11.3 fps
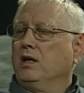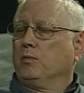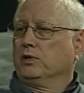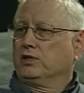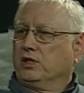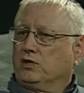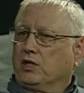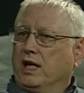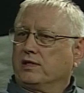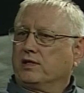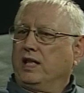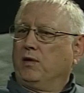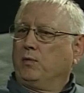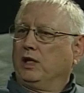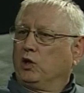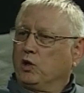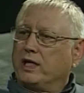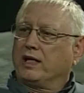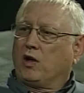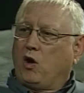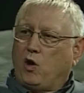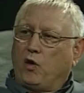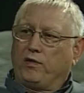would suggest that we look at
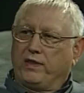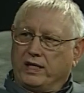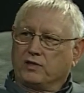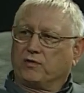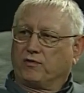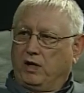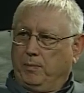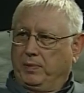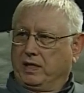all this from?